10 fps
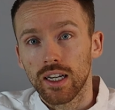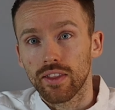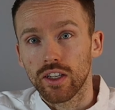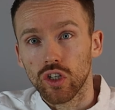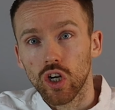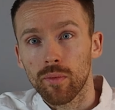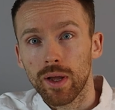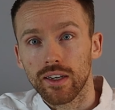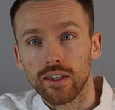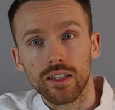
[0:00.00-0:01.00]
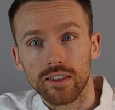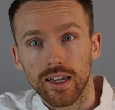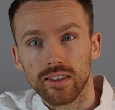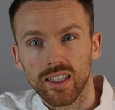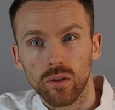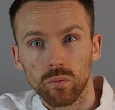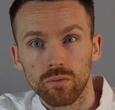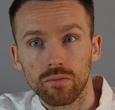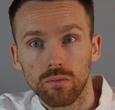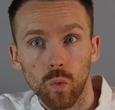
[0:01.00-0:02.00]
and then your comment is asking
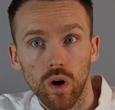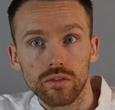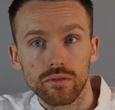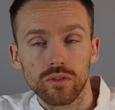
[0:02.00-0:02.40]
what.